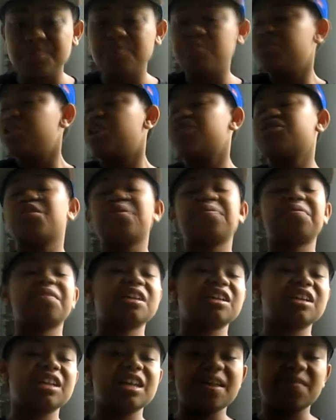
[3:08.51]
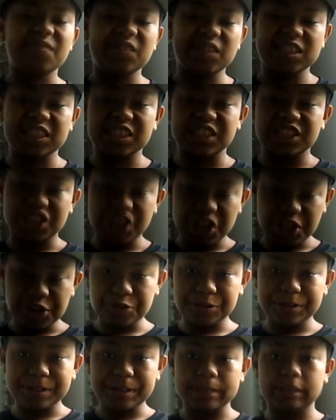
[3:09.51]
We don't know if they're going to ever discontinue it.